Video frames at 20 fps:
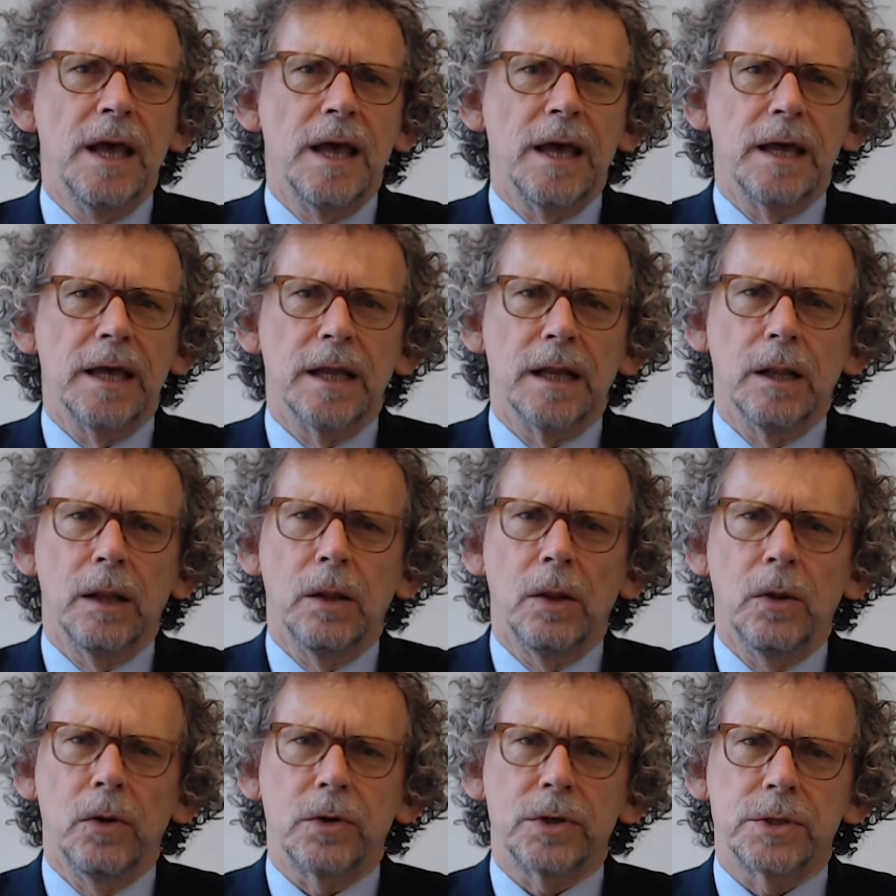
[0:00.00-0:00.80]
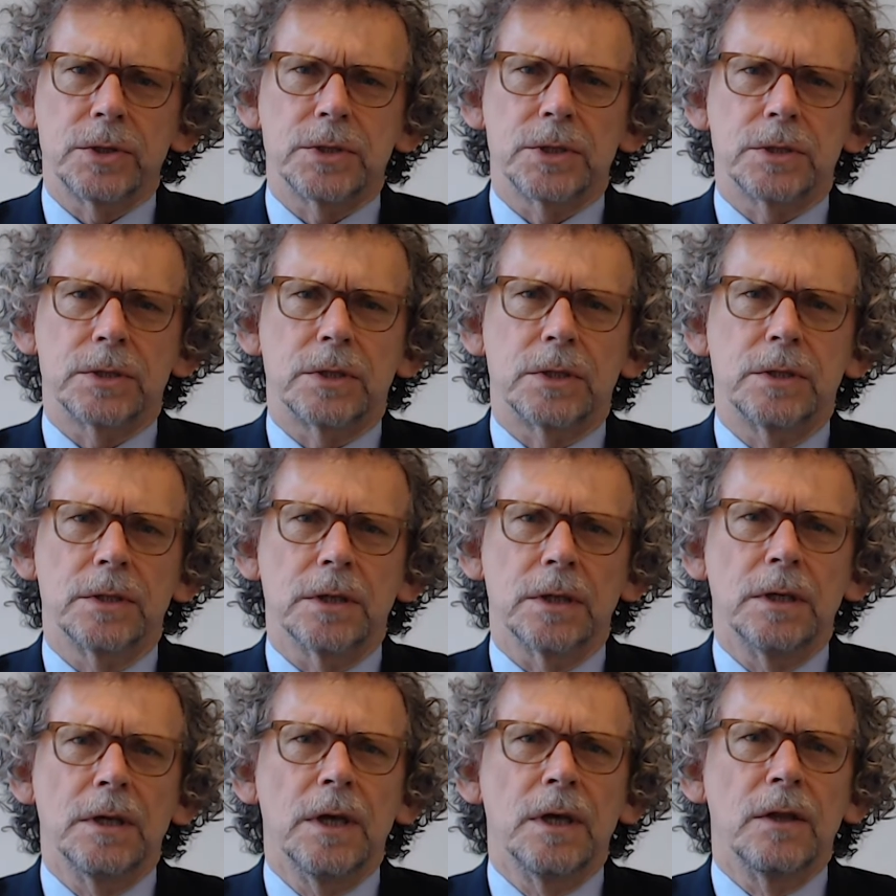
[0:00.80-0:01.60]
it looks
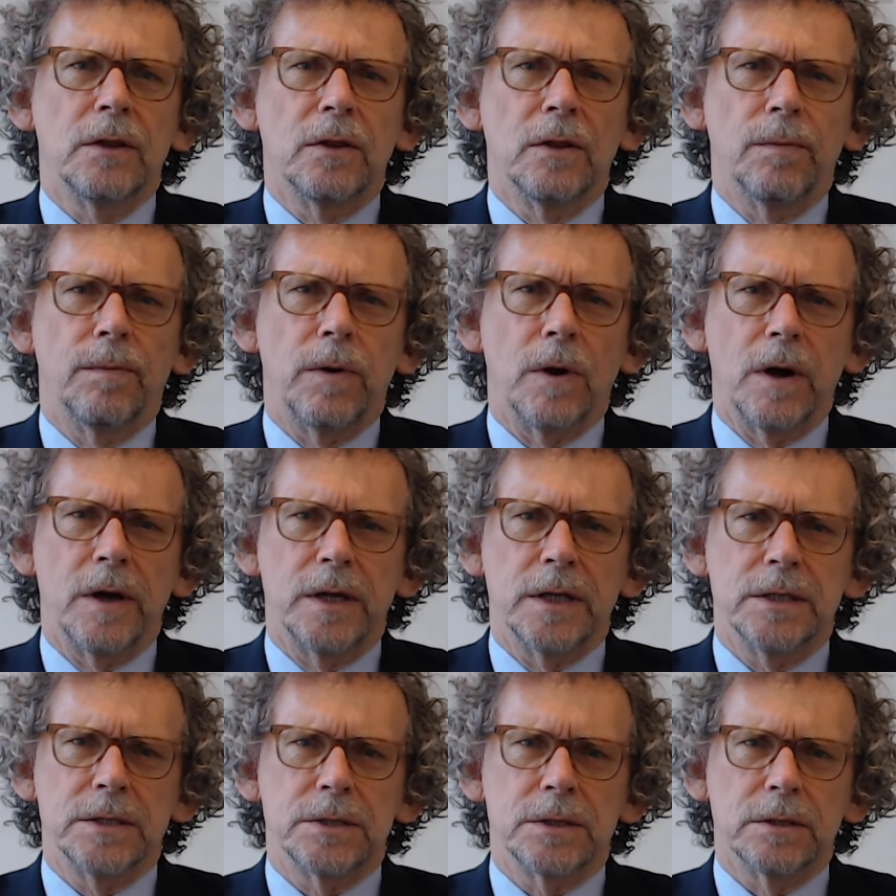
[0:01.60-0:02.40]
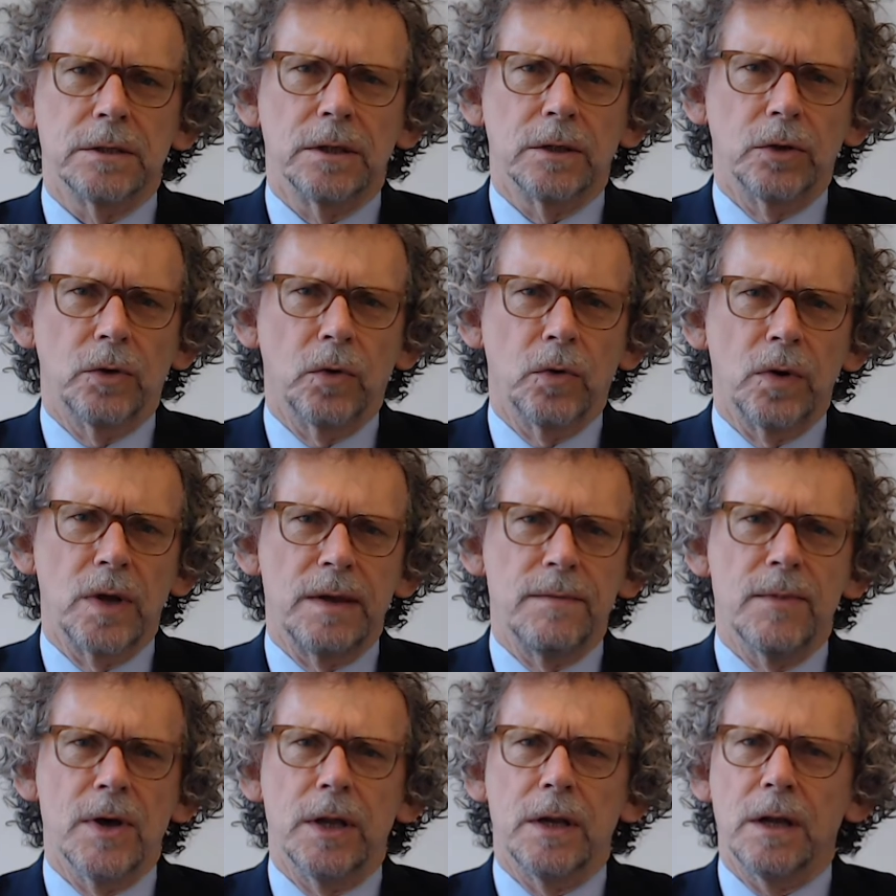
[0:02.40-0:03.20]
to the parties'
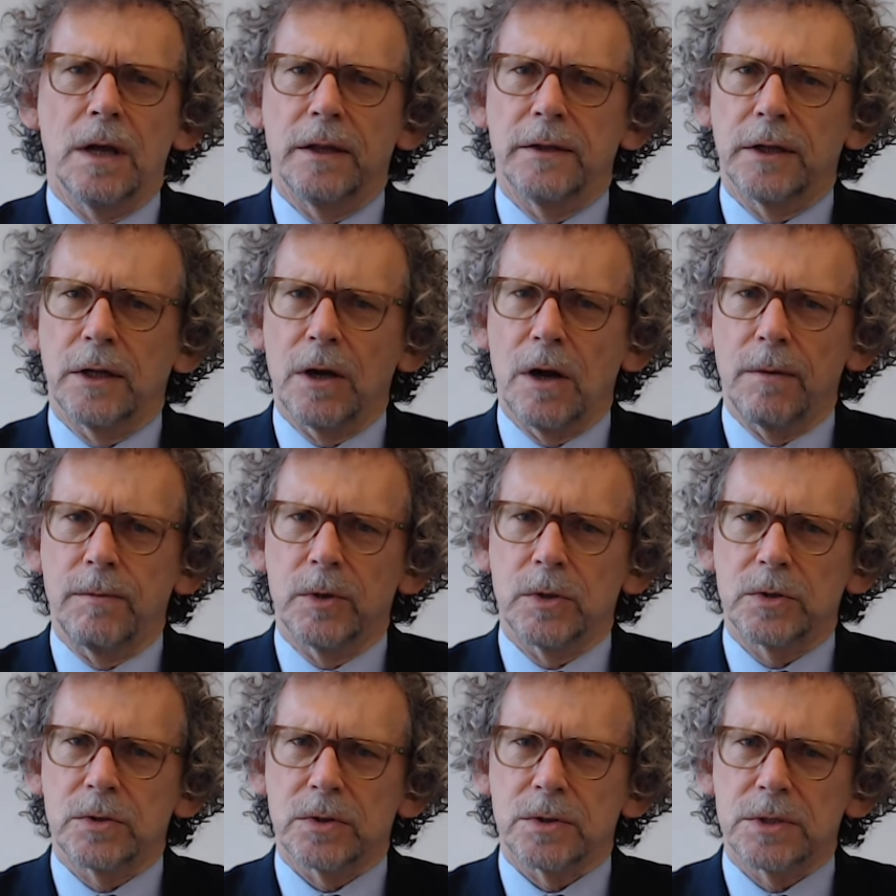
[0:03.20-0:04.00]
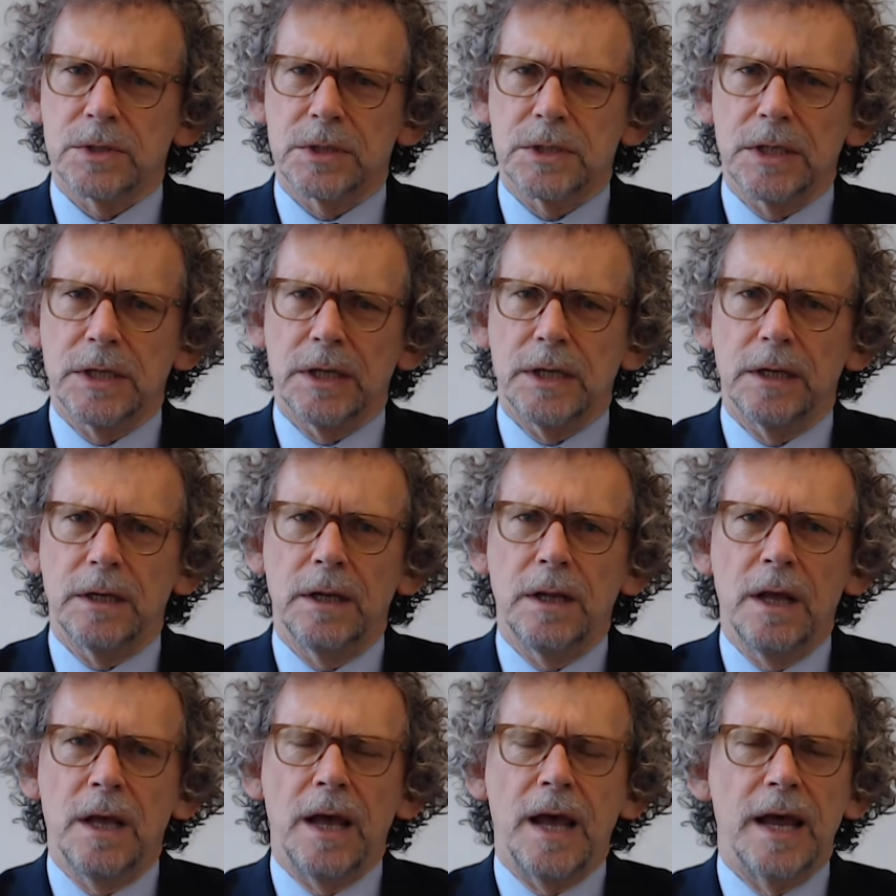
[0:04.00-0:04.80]
agreement on the arbitral seat
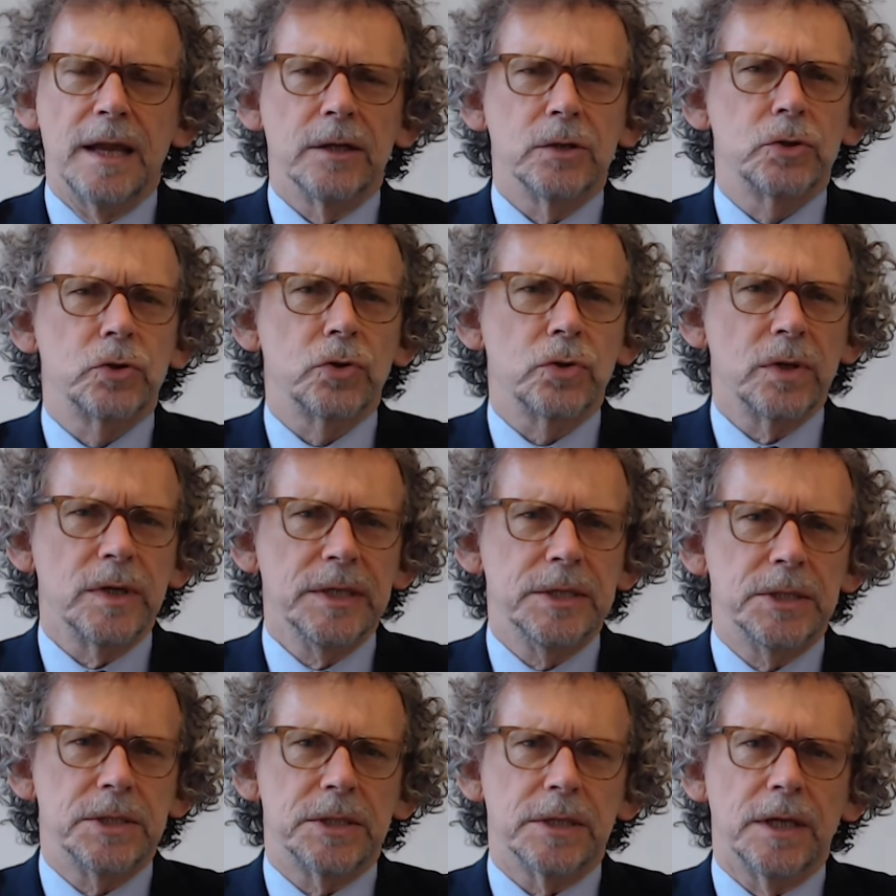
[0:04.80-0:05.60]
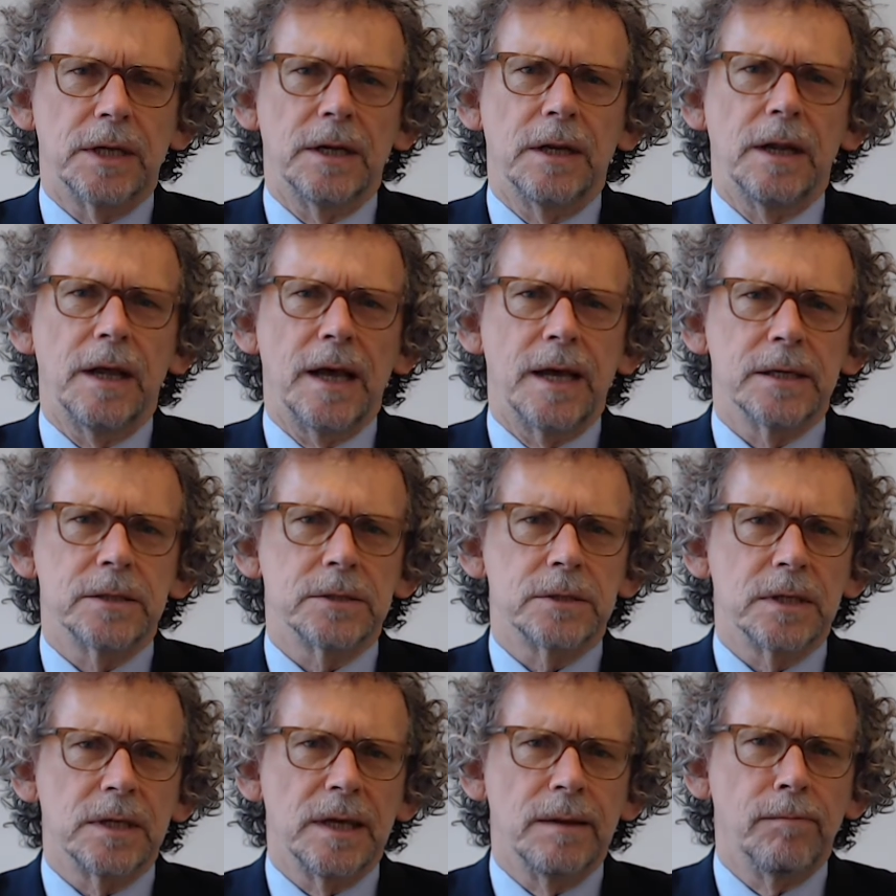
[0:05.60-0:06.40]
and treats it as
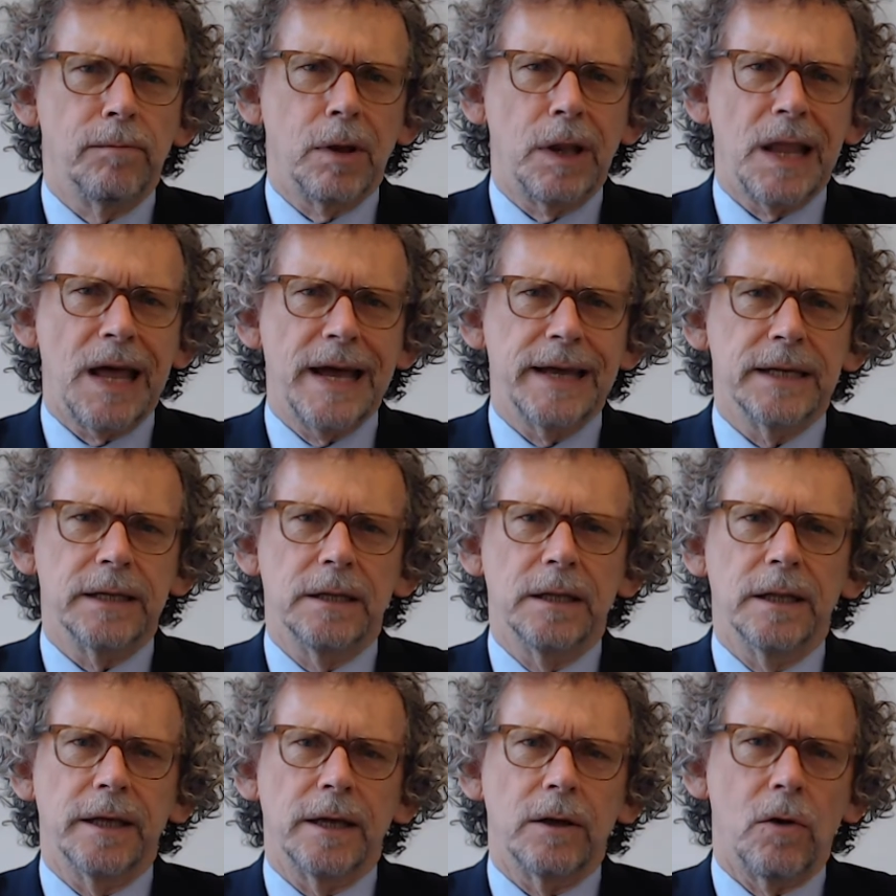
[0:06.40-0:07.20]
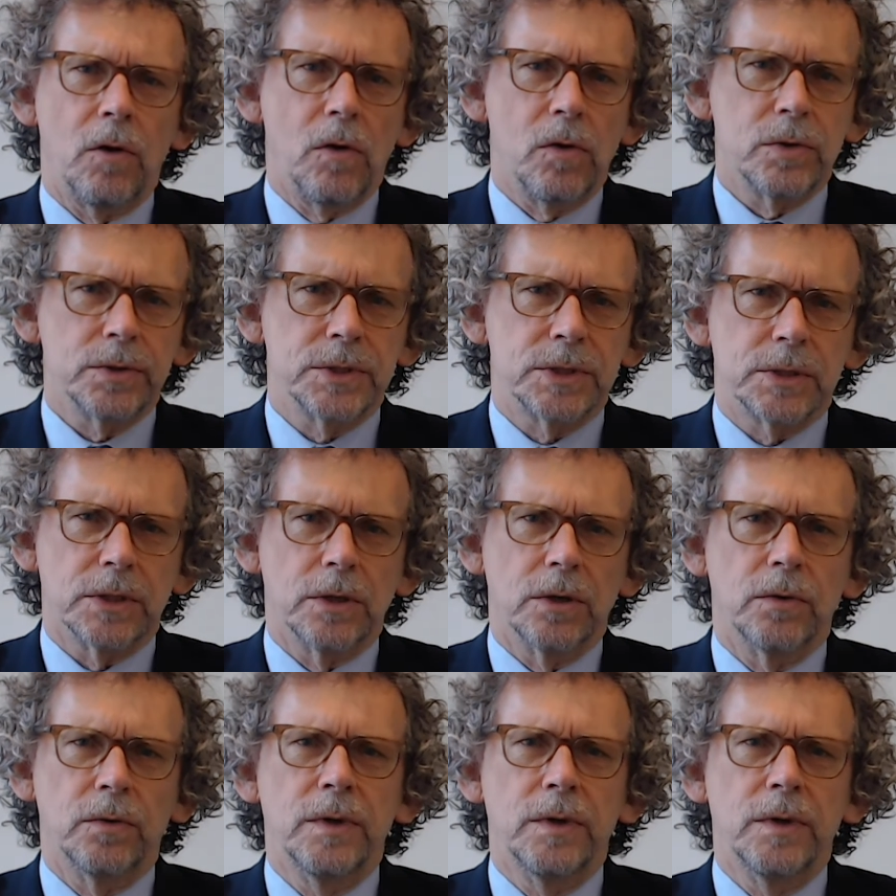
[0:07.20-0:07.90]
impliedly also